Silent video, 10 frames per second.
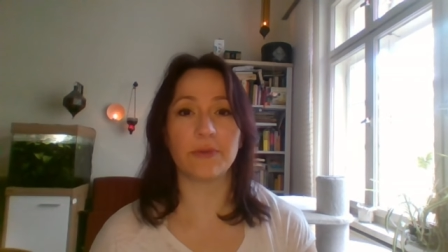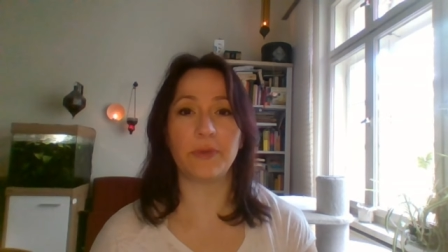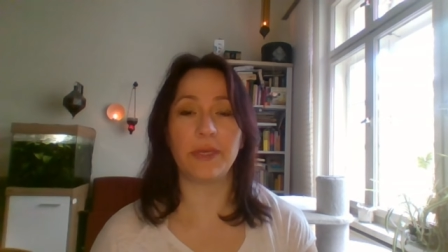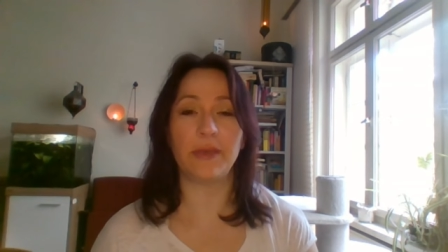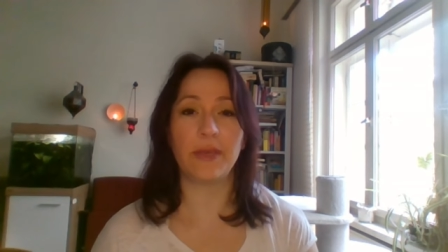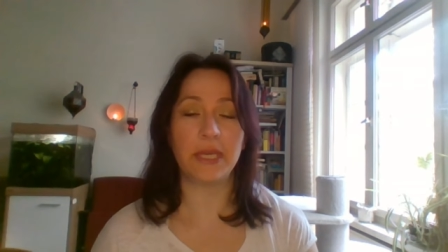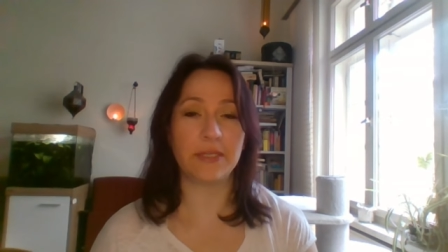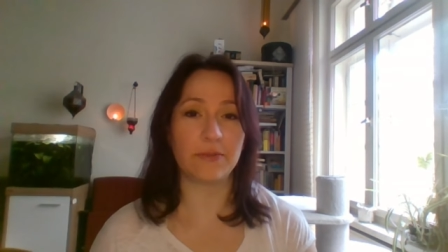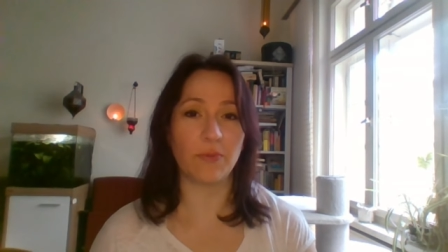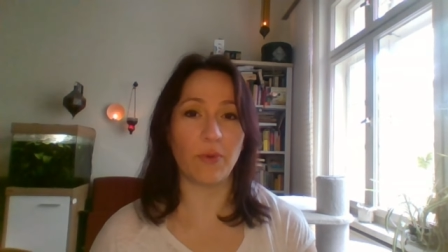We
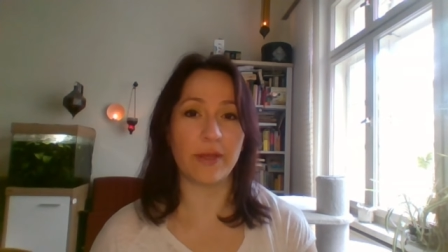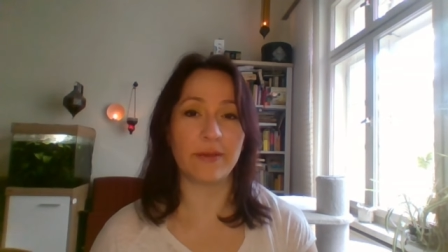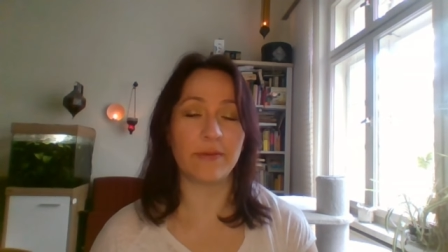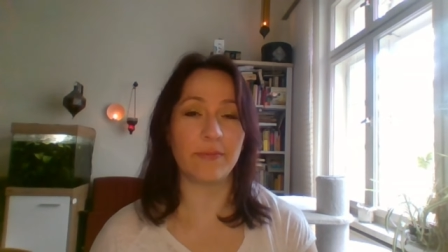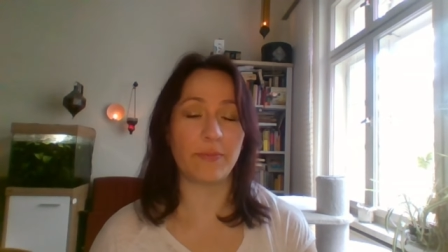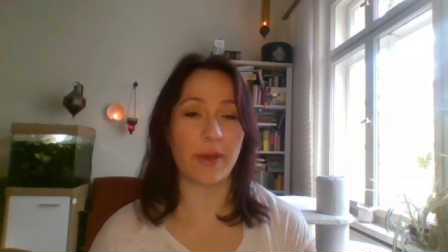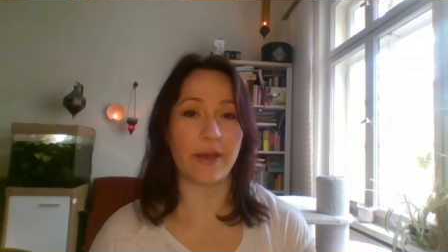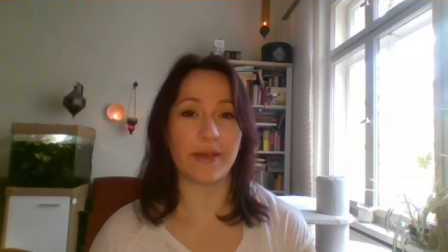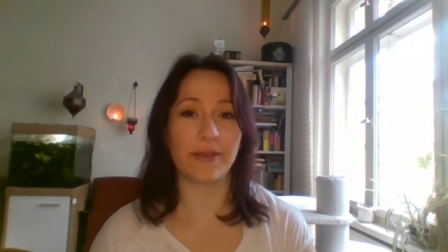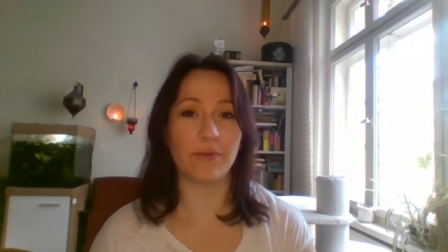hit one
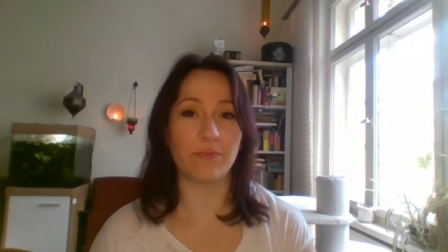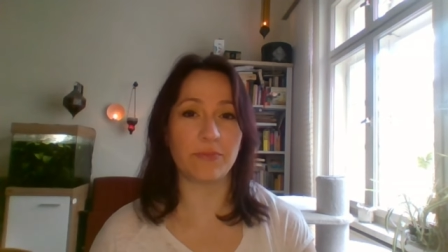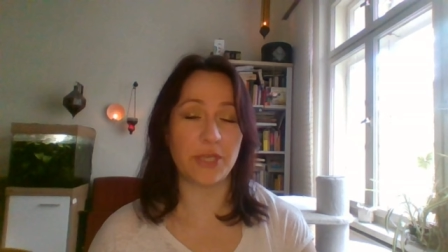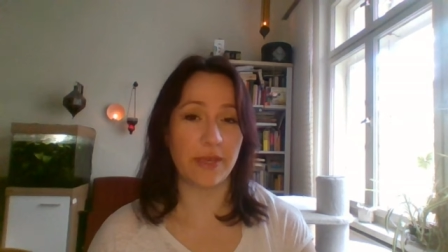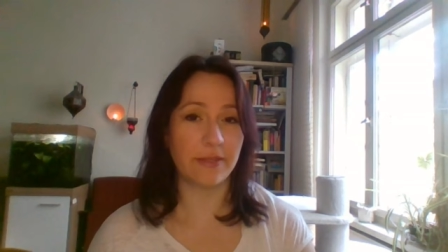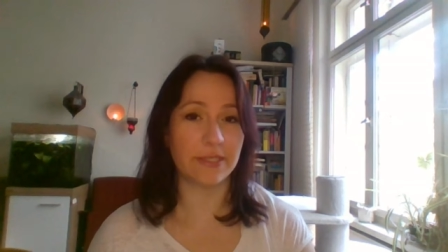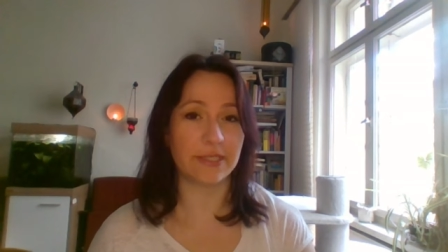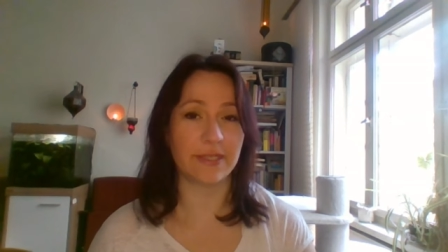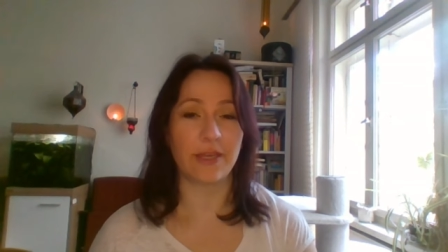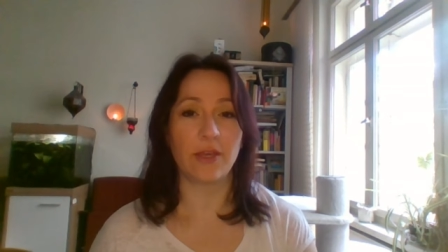by
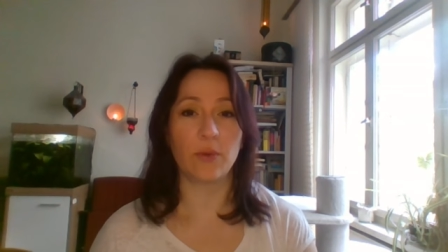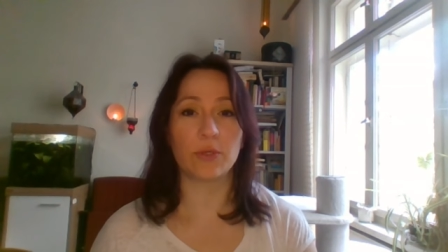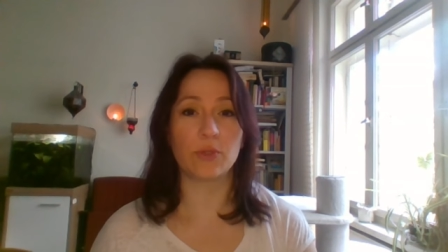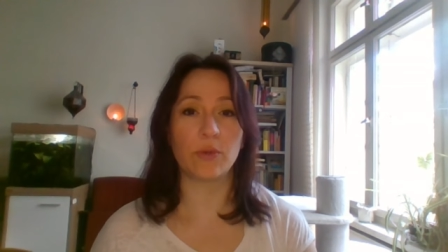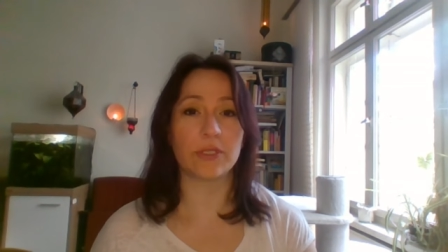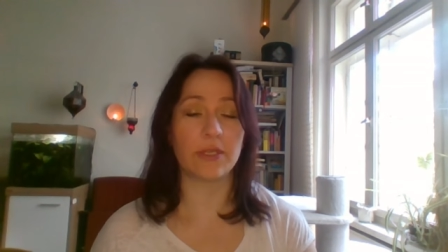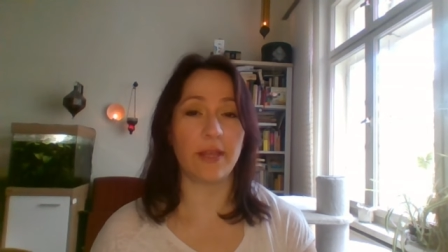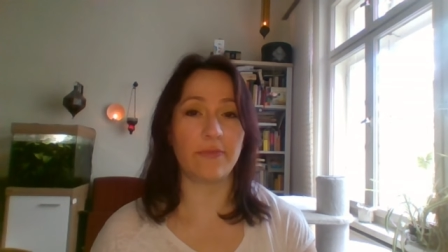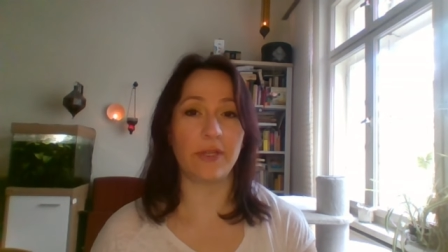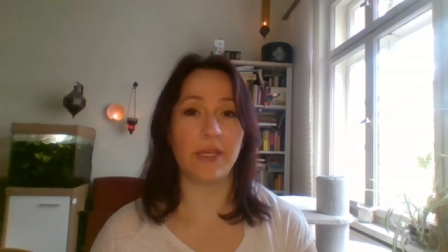chance, which was
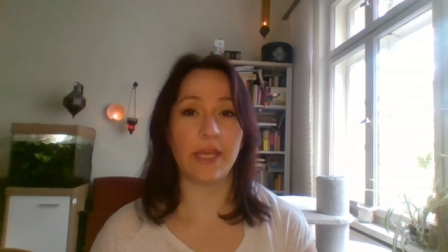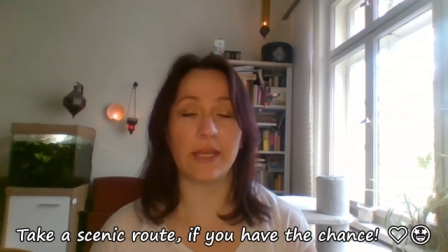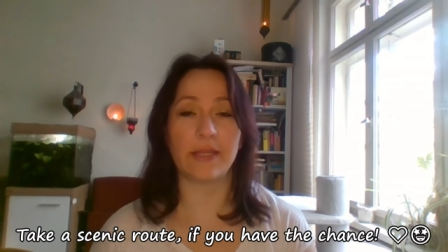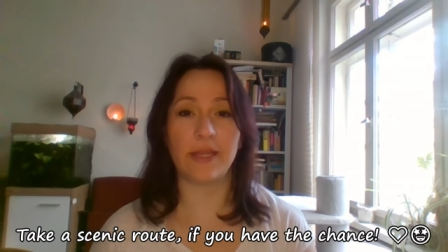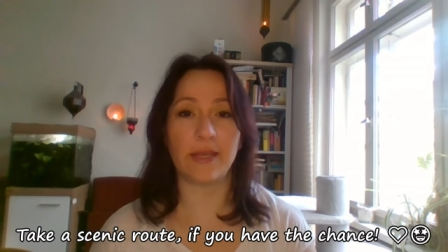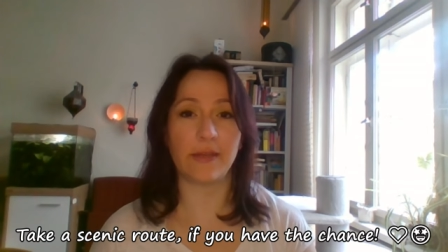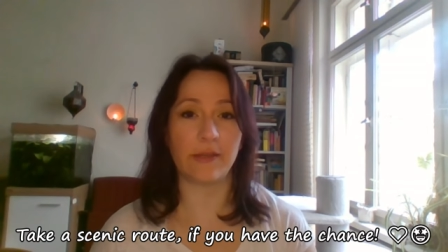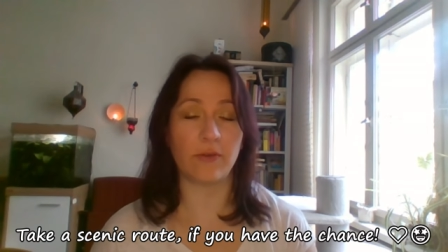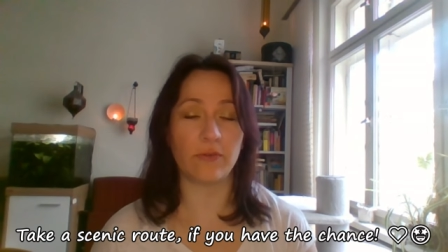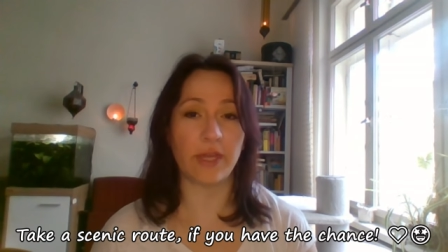lovely. And had I
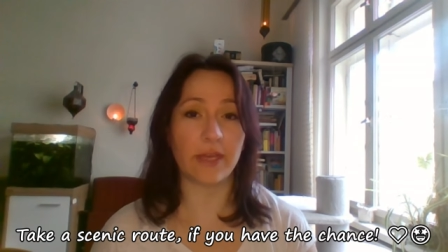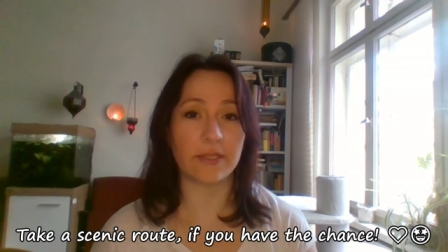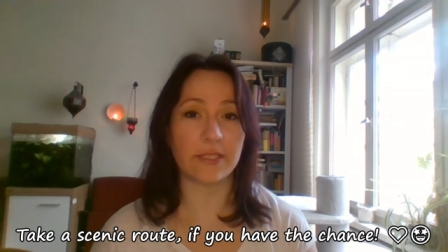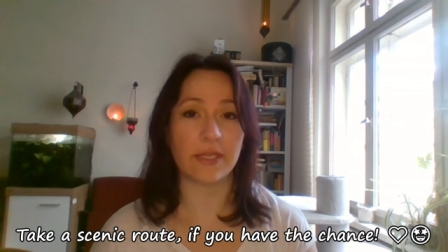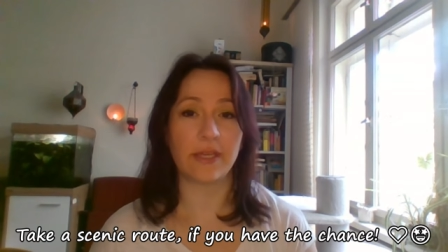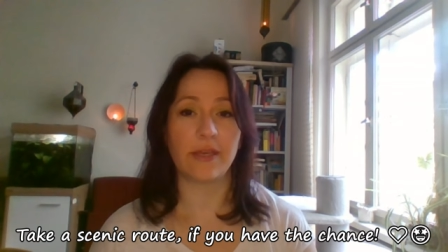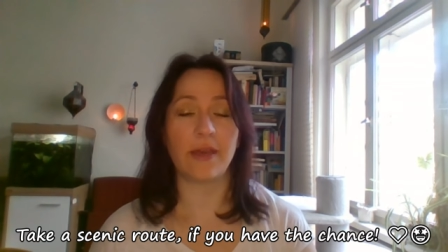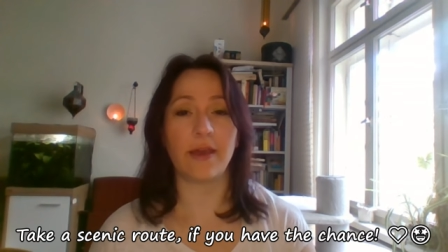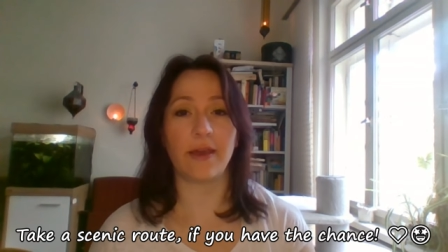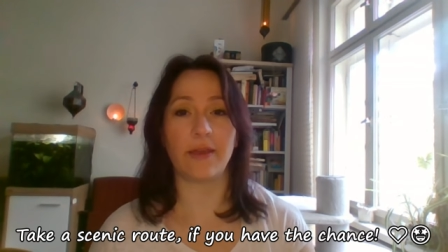known that,
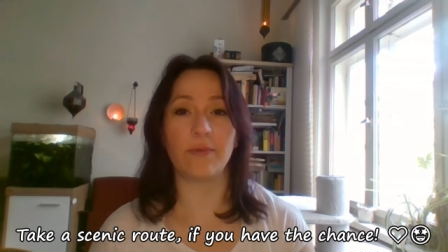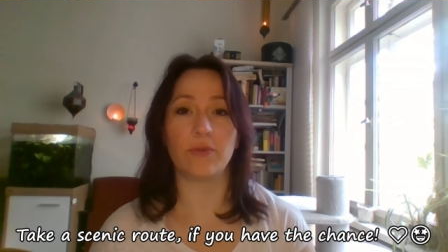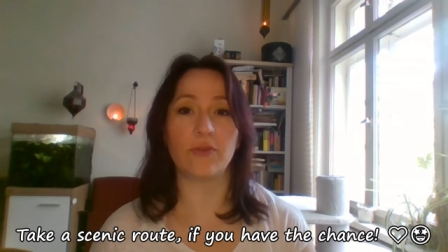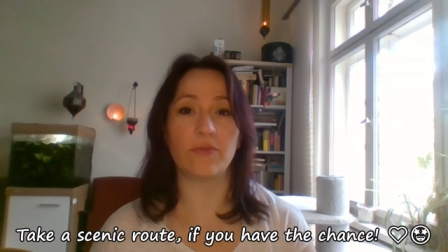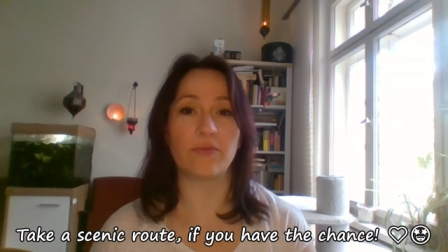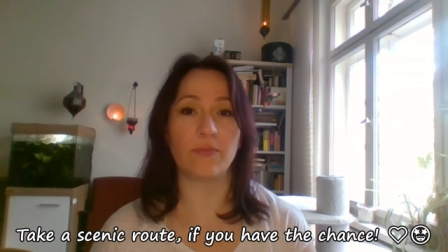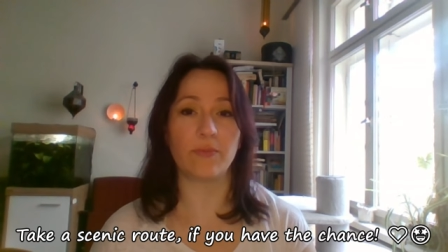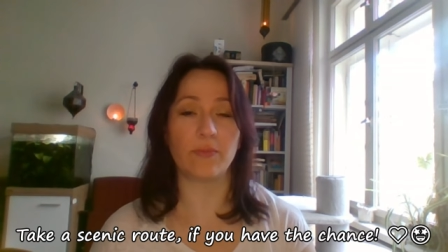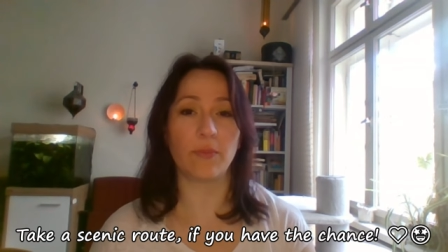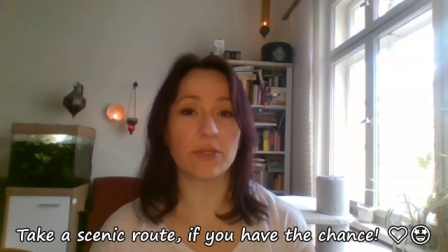I would have
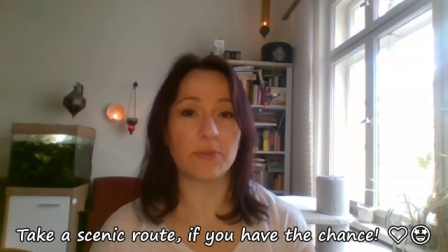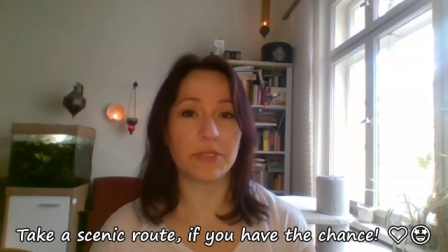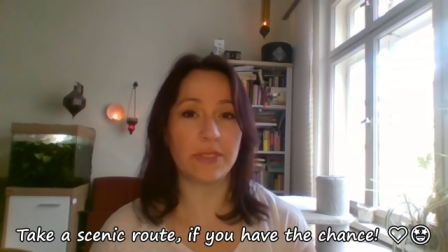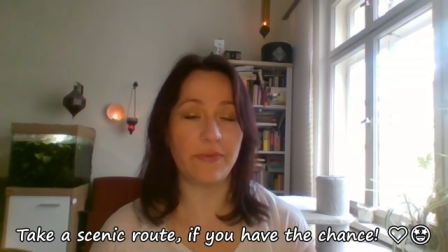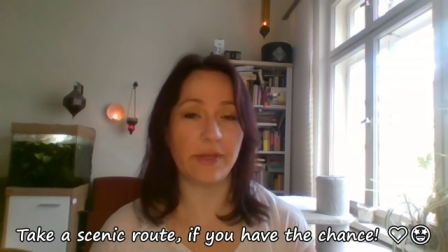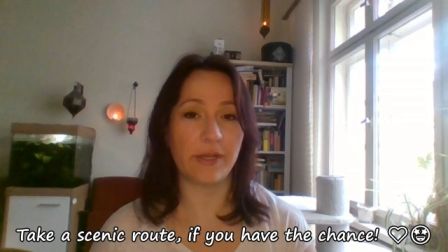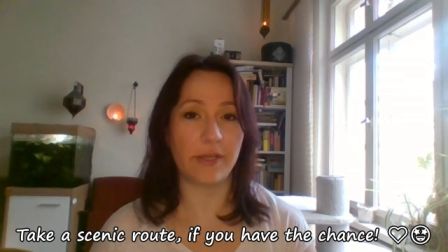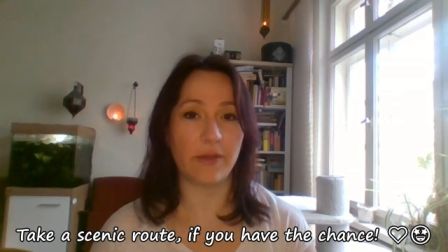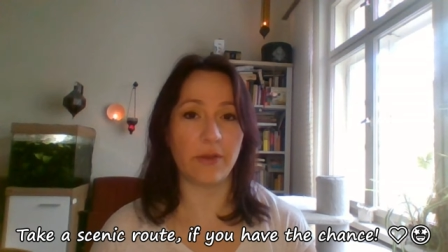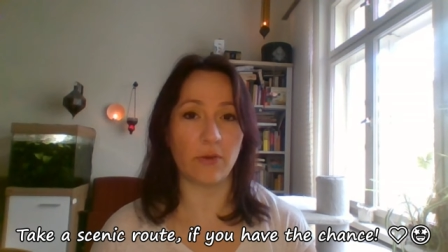more
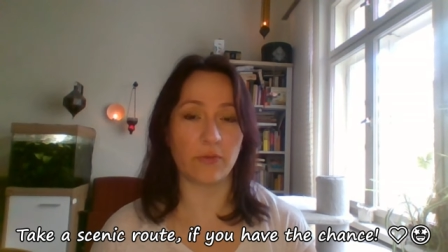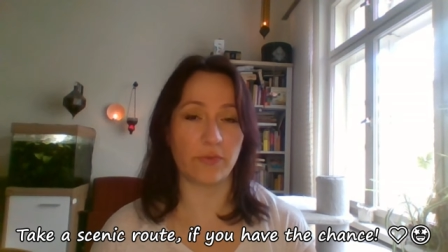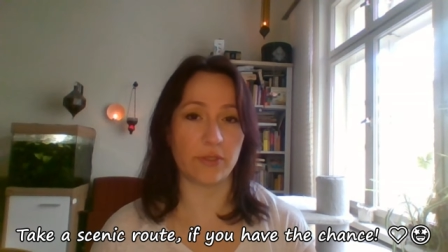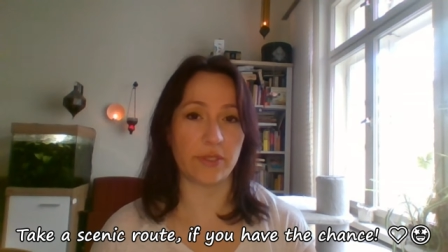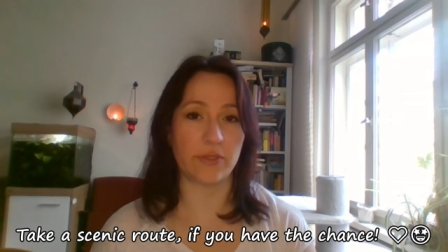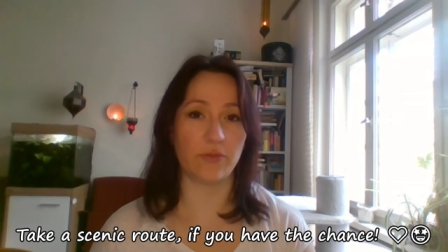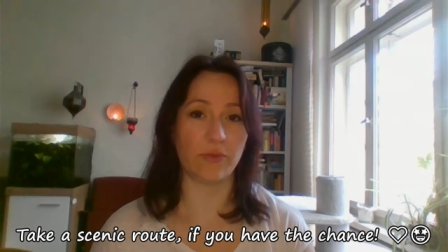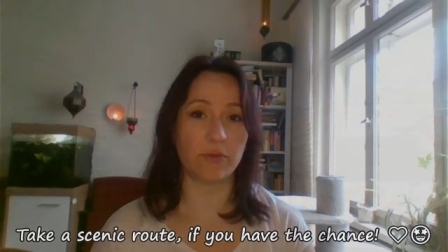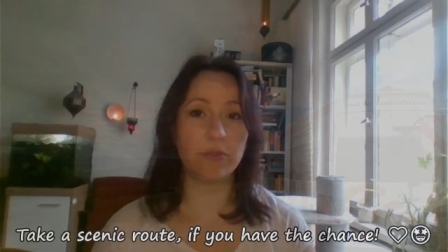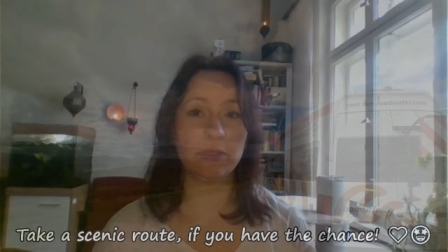specifically looked for such a
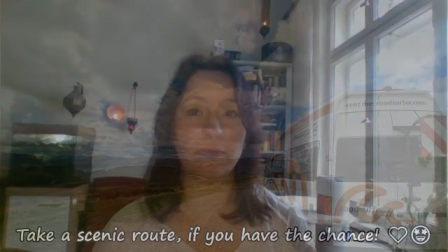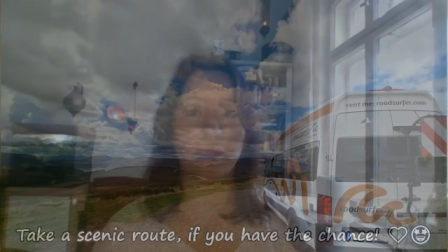road.